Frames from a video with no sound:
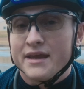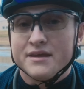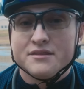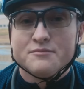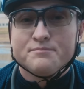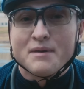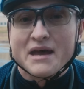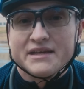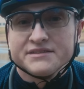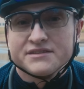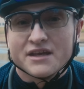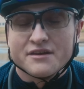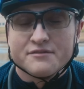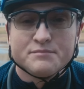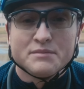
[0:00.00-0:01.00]
In the
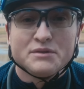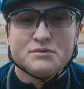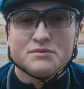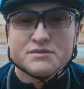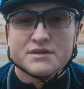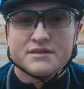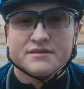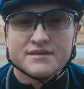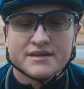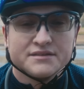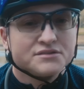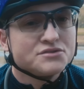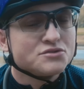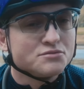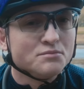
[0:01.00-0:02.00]
past, I've been using
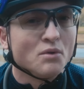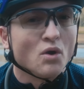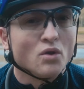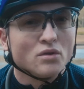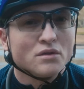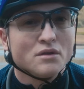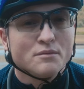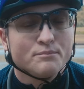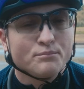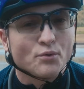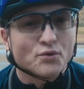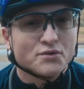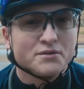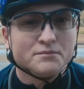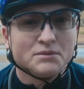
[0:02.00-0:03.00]
that small
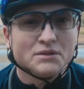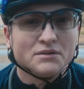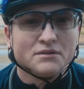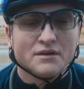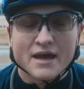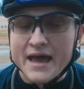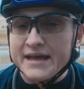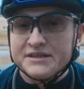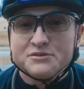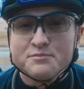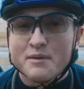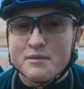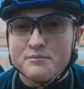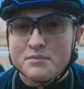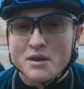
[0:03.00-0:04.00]
portable hand
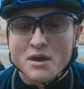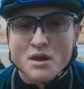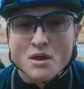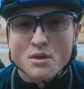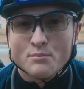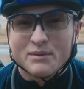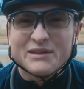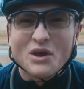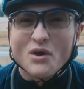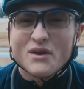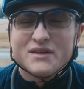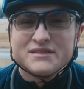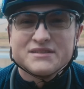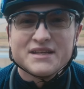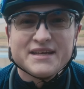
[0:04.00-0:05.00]
pump, but
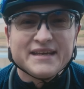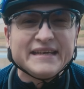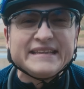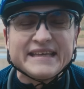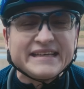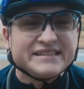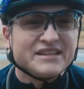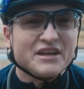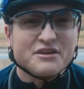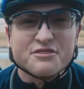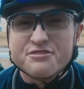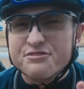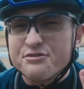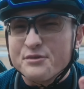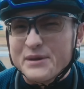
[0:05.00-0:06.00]
honestly, it takes like
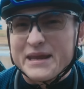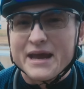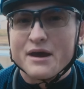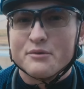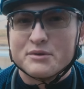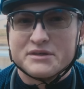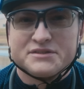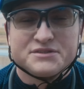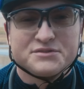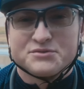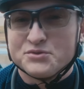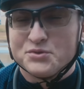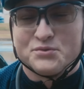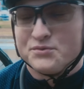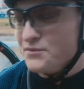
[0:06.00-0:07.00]
3 hours
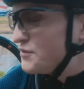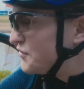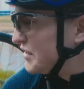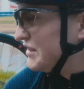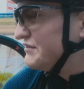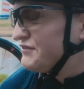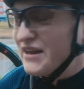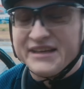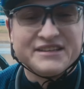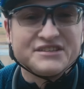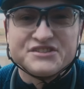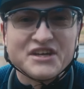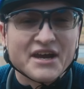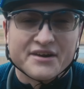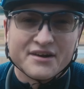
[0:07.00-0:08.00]
to reinflate a
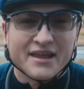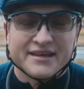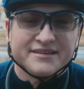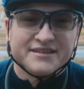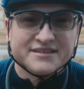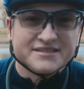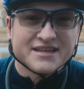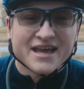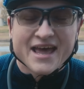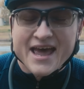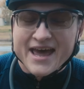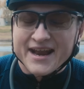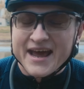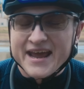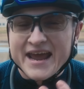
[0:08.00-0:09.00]
tire like this,
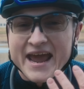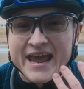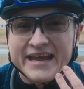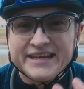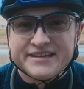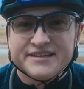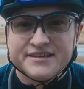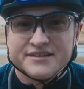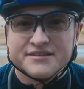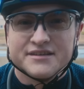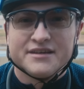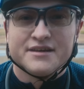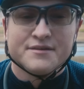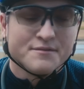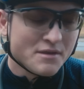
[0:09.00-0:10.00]
and I hated
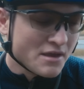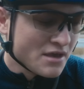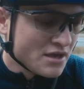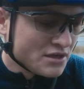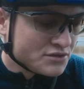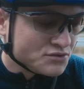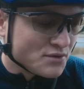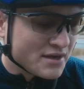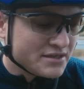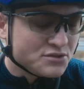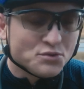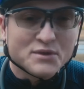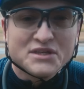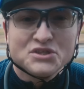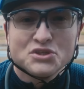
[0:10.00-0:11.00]
it. So I
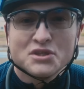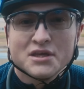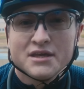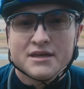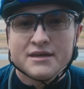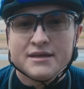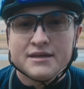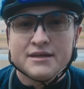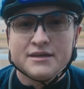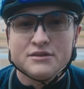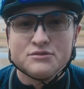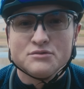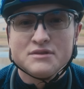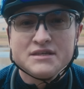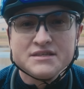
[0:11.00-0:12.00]
switched
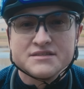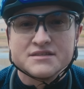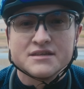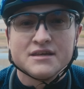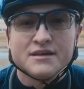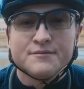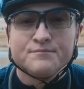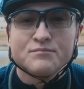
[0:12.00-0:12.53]
into these.